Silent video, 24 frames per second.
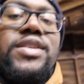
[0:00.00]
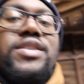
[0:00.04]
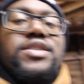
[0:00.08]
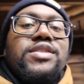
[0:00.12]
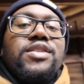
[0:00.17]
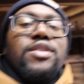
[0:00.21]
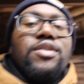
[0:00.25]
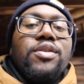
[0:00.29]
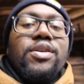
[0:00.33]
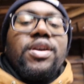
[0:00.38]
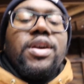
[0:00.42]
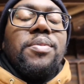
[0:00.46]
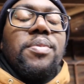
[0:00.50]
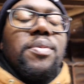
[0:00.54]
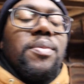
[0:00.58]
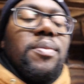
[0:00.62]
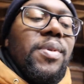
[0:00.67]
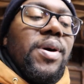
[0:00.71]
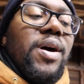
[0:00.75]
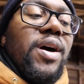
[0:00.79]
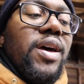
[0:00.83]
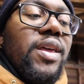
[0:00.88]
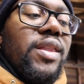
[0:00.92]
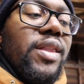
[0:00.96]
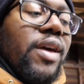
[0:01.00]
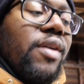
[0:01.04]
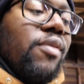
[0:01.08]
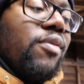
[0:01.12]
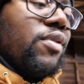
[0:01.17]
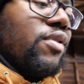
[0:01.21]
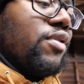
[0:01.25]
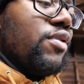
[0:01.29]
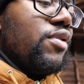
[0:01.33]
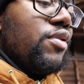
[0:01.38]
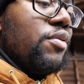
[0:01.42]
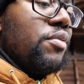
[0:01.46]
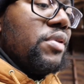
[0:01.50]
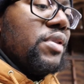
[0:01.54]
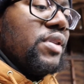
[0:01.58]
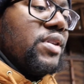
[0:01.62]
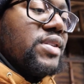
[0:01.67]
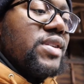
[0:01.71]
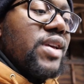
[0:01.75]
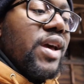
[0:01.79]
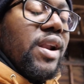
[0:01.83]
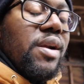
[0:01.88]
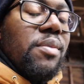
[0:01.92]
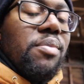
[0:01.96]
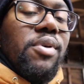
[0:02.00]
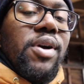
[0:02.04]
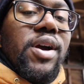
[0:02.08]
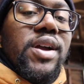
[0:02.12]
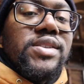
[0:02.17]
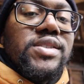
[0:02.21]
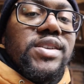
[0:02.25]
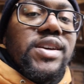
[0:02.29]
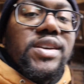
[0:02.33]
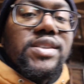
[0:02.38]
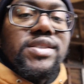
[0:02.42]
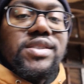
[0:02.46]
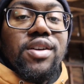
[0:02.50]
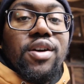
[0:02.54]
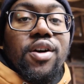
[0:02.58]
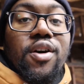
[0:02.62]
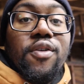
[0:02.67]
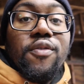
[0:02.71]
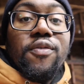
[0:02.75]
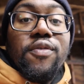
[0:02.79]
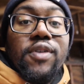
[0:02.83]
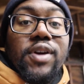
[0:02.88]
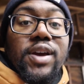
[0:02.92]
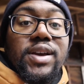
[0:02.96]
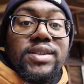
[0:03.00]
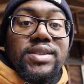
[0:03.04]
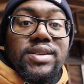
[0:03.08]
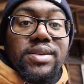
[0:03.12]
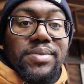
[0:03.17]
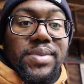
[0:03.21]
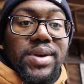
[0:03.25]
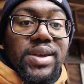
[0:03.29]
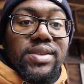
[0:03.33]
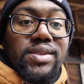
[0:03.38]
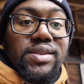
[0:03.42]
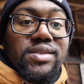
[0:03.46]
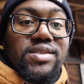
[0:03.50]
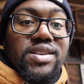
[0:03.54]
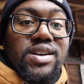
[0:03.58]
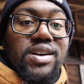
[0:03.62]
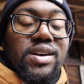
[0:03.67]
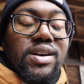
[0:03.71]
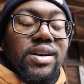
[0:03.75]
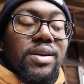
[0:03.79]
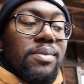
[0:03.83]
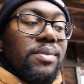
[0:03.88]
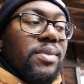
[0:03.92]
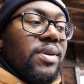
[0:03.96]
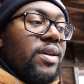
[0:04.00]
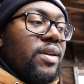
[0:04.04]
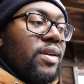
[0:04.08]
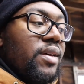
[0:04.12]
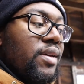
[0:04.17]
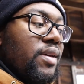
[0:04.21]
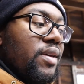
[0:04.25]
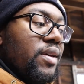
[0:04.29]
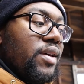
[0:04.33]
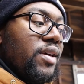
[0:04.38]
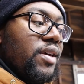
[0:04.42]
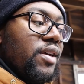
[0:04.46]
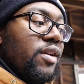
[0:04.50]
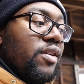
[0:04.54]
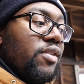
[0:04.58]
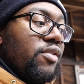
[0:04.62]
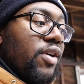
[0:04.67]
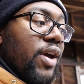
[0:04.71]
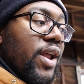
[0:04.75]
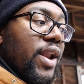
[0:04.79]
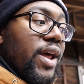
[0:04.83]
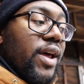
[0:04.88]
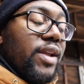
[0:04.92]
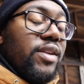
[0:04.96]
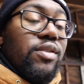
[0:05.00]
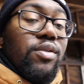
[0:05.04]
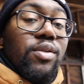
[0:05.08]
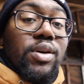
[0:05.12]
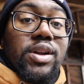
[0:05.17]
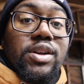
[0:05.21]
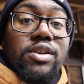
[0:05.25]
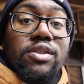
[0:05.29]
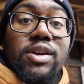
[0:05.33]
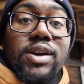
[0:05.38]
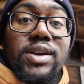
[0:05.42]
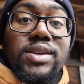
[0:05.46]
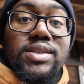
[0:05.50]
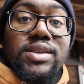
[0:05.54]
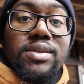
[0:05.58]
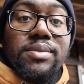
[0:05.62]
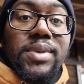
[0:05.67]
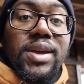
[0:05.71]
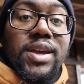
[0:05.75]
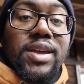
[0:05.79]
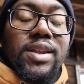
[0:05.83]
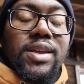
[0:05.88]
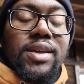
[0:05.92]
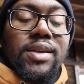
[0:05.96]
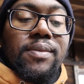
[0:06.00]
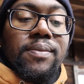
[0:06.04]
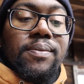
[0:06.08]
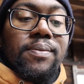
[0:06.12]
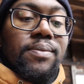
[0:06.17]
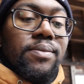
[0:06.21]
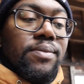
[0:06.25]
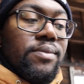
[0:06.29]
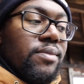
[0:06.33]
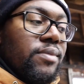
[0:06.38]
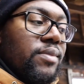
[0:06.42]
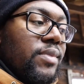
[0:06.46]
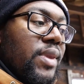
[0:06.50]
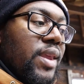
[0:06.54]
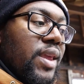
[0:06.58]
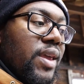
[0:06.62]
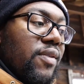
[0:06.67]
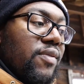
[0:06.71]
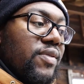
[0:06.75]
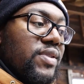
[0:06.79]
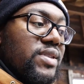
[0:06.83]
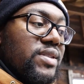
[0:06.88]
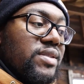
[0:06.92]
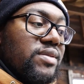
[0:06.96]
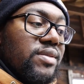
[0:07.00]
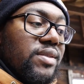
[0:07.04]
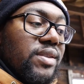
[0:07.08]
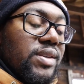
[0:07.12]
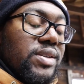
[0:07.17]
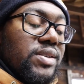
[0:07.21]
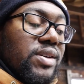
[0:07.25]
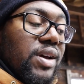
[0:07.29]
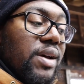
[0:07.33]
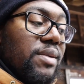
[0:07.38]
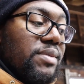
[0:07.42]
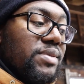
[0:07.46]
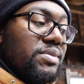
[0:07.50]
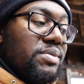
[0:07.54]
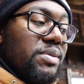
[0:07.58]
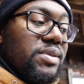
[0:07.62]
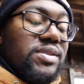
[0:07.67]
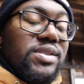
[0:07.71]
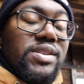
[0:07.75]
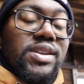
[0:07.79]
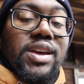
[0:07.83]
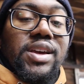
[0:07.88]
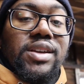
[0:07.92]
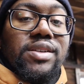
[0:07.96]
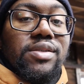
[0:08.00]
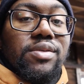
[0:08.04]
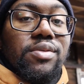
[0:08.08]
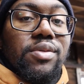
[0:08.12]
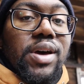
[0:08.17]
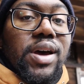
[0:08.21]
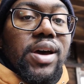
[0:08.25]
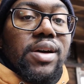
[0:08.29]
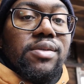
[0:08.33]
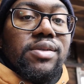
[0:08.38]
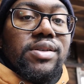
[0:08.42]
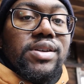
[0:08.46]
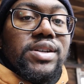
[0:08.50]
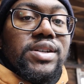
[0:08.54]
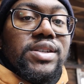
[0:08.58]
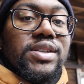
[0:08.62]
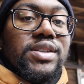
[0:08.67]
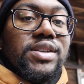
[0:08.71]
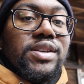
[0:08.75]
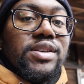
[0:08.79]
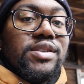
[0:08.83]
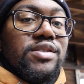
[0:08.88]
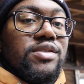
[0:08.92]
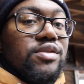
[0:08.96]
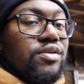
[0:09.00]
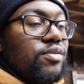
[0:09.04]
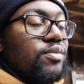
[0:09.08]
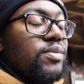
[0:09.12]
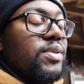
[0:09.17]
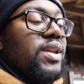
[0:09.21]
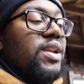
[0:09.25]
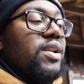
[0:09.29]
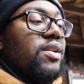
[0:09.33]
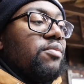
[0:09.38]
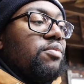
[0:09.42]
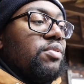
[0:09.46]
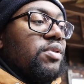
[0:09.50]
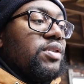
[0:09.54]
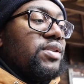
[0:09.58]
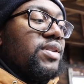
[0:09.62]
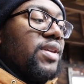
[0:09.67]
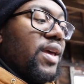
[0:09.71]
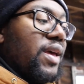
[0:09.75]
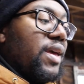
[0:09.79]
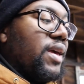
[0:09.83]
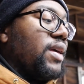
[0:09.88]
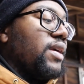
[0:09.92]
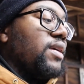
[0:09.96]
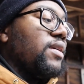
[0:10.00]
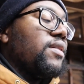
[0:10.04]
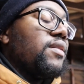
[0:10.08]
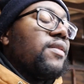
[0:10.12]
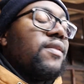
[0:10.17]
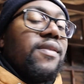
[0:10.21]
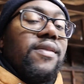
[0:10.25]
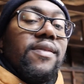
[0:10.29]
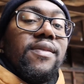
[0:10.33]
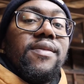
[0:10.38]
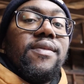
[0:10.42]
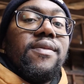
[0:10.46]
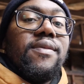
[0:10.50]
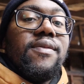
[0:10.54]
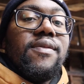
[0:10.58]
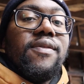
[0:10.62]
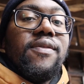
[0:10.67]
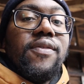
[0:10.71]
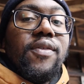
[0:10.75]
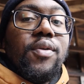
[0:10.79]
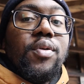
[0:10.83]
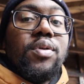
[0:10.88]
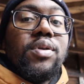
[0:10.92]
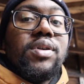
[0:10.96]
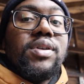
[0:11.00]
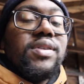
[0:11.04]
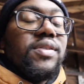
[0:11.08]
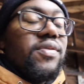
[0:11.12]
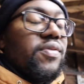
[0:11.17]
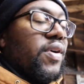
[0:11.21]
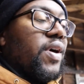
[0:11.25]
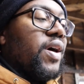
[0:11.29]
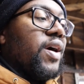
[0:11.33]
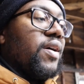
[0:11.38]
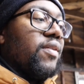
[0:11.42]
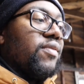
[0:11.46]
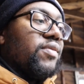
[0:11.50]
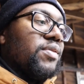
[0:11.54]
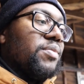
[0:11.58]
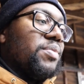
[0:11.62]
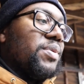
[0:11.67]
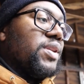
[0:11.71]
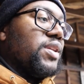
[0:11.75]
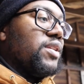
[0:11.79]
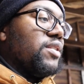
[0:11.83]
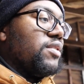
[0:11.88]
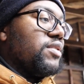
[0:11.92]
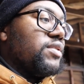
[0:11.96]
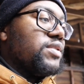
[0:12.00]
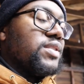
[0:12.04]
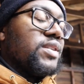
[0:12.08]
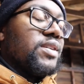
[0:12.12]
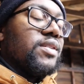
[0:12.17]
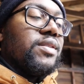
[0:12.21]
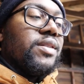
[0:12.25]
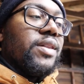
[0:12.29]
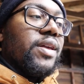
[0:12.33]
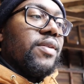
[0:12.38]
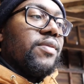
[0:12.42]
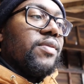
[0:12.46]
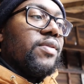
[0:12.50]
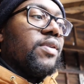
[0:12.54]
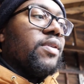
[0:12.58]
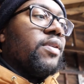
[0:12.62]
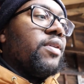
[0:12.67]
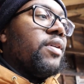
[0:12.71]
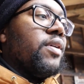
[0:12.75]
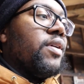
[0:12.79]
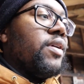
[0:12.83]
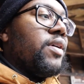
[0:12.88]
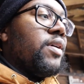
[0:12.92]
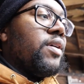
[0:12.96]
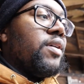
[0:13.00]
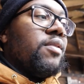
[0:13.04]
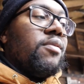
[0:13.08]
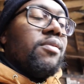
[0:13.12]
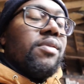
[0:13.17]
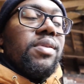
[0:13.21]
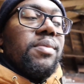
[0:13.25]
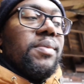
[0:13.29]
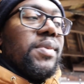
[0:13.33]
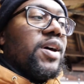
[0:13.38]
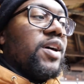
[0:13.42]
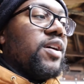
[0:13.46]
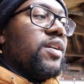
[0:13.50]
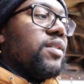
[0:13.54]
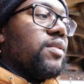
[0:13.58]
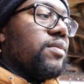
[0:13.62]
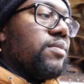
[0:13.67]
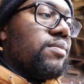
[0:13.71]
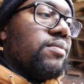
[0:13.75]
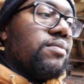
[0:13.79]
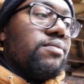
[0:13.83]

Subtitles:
so keep in mind, like when you're doing these kind of projects, to overestimate the job, try not to underestimate it. If the job is supposed to take 2 hours, assume that it will take 4 to 5, depending on skill level. With mine,